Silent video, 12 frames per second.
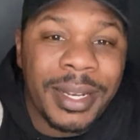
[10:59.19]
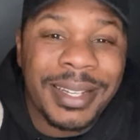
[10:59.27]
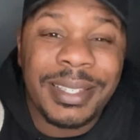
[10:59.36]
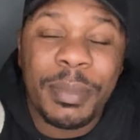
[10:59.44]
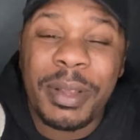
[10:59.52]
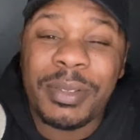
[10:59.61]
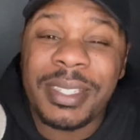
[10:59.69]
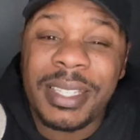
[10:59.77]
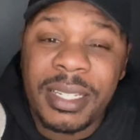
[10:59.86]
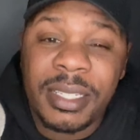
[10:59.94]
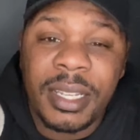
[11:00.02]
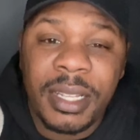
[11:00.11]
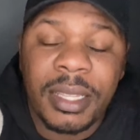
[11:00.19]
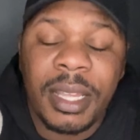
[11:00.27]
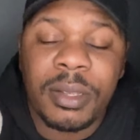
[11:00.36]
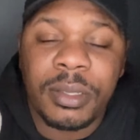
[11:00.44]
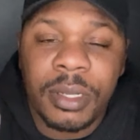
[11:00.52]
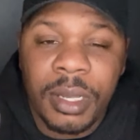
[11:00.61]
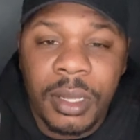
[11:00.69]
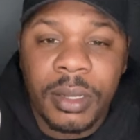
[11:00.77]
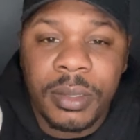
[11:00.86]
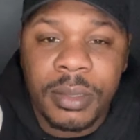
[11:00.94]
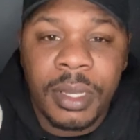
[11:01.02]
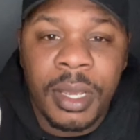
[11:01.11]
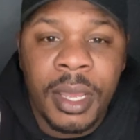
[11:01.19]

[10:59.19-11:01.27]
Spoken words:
it's about $16,000.